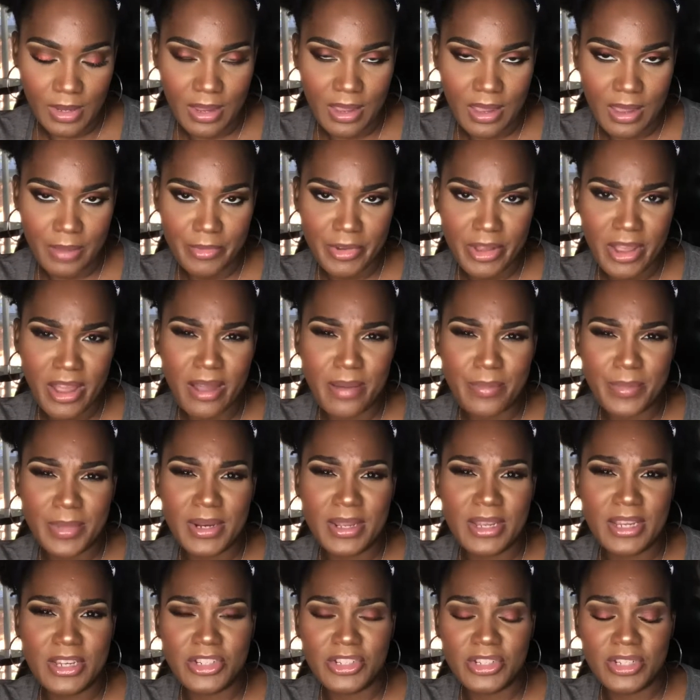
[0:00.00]
I'm
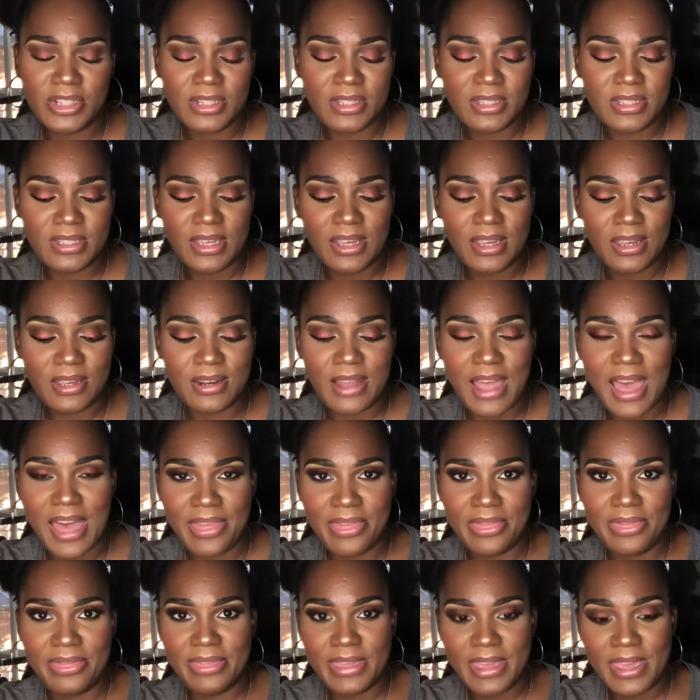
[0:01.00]
combination skin, I
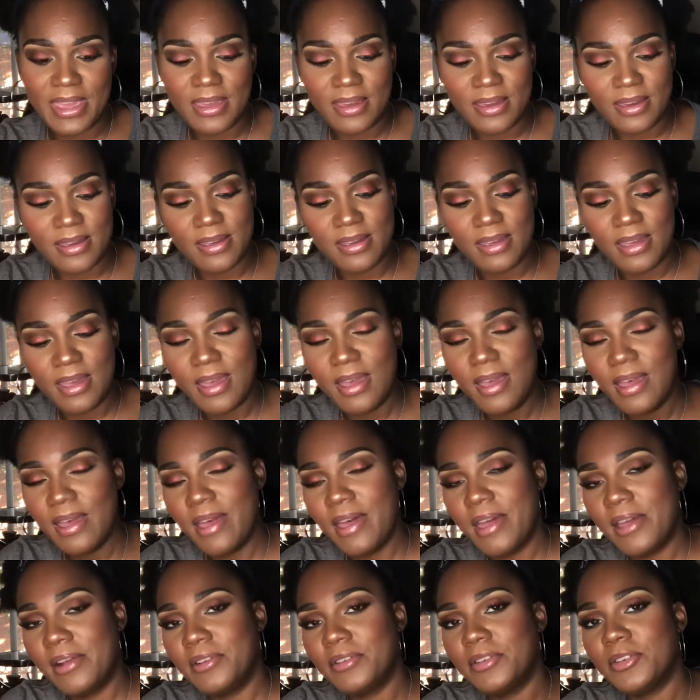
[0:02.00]
think.
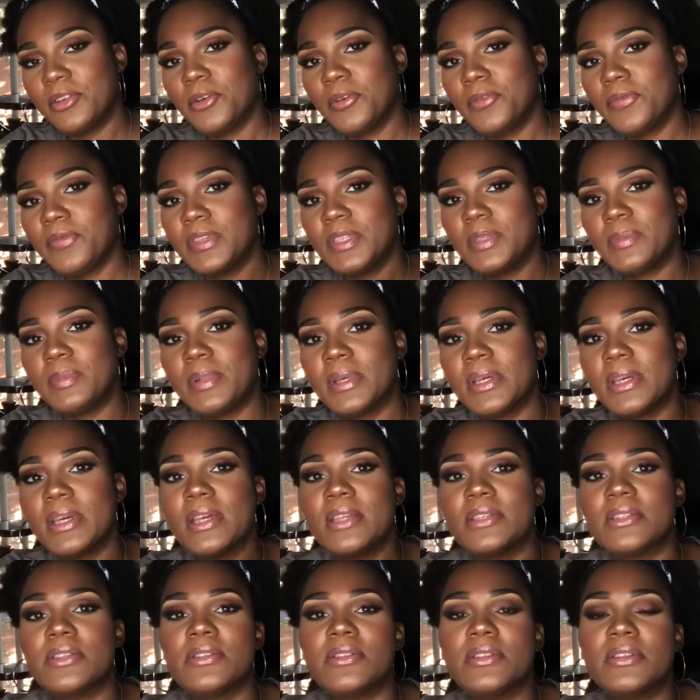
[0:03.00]
I don't know if it's
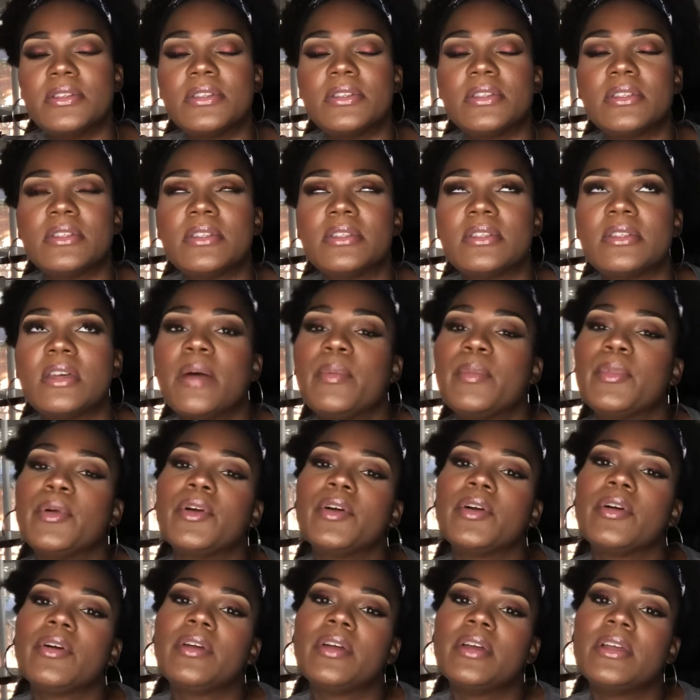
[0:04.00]
because of the
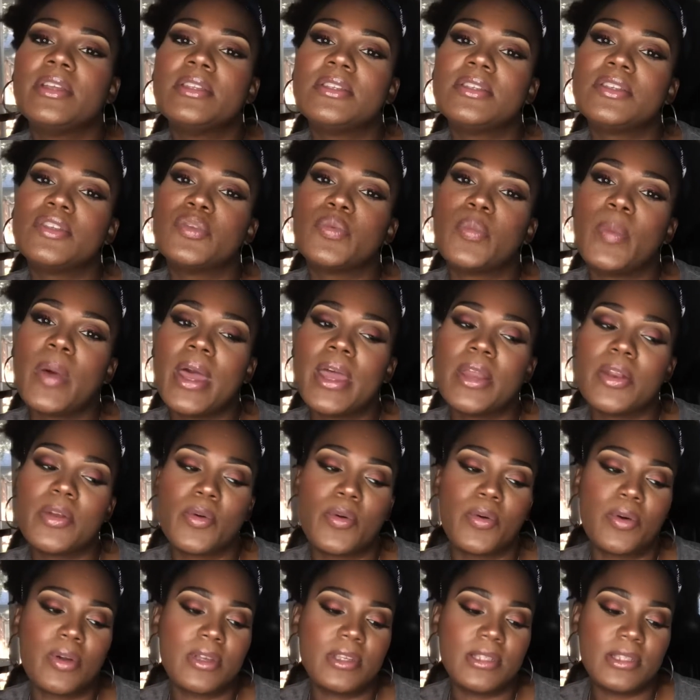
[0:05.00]
summer, it's sweat,
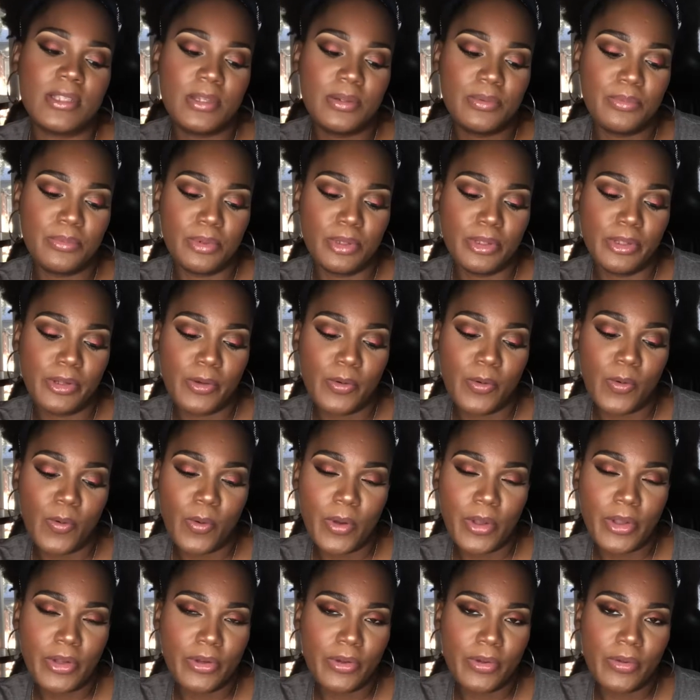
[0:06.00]
or is it really
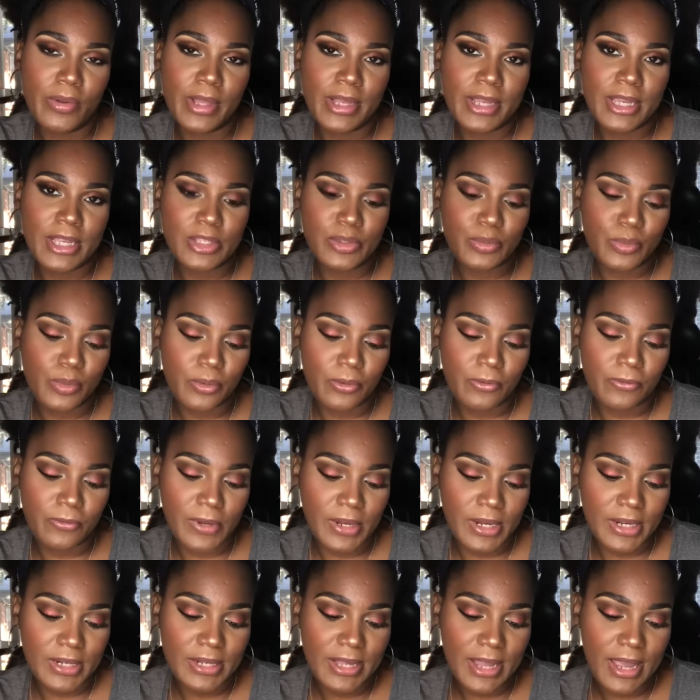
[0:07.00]
oil? I guess we'll
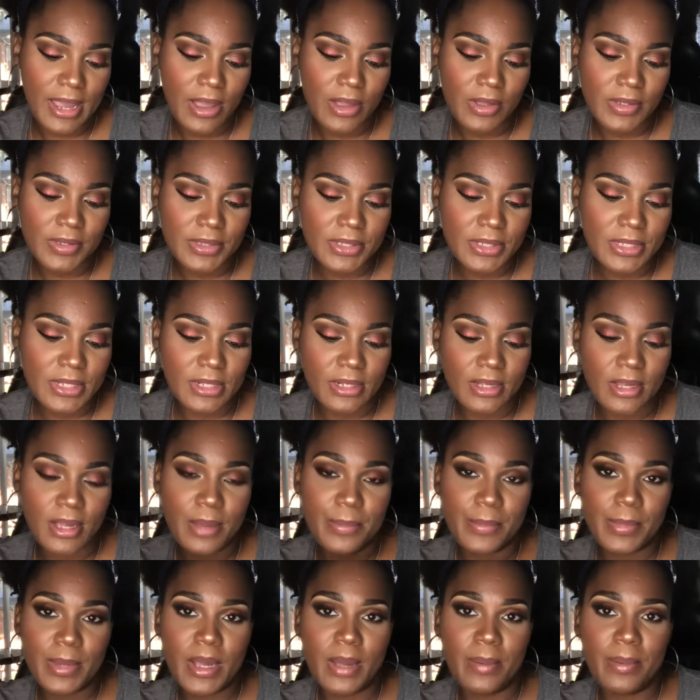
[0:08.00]
find out in the
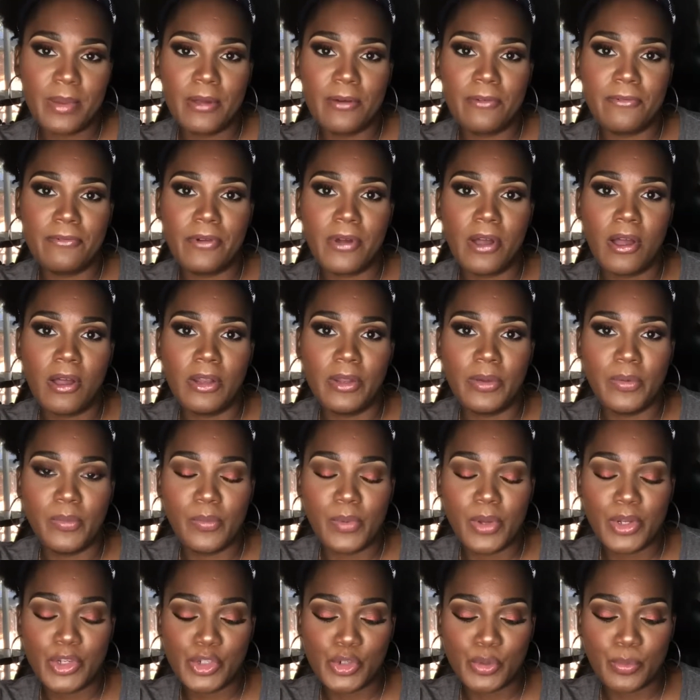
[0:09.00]
upcoming fall and
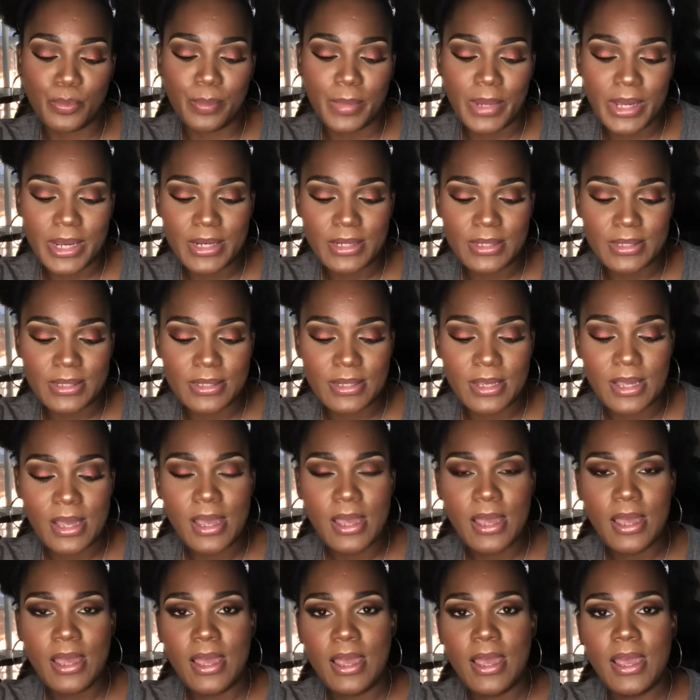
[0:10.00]
winter months
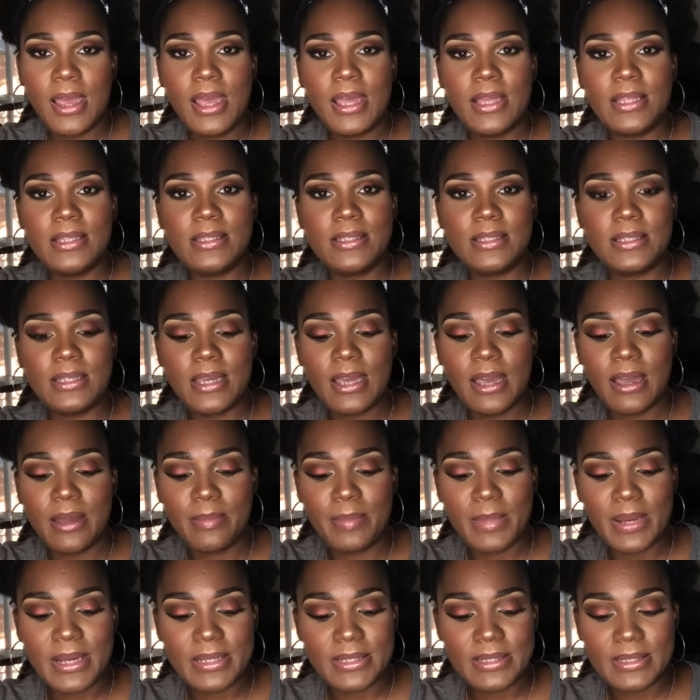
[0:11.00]
and see how
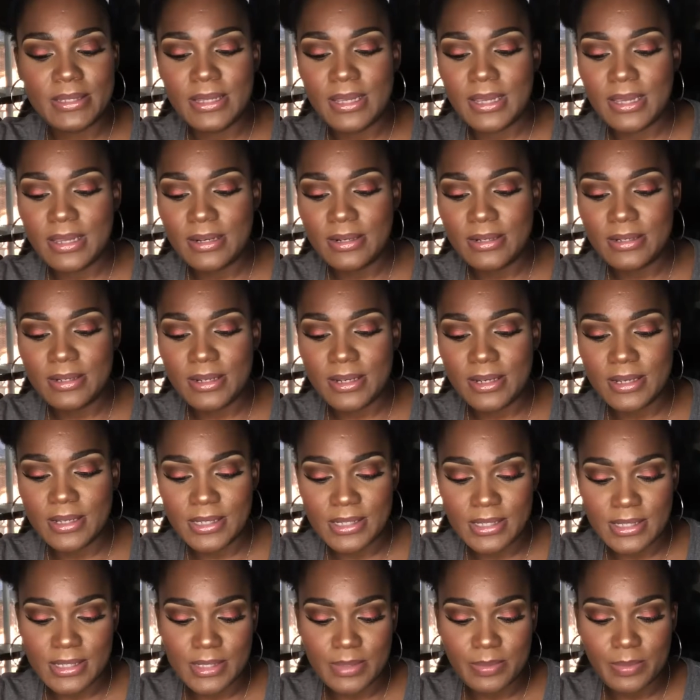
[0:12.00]
my skin
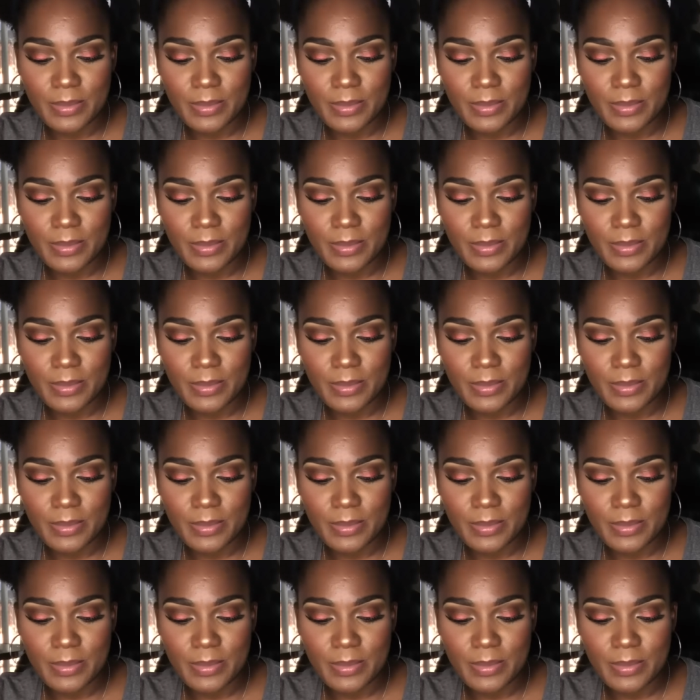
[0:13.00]
does.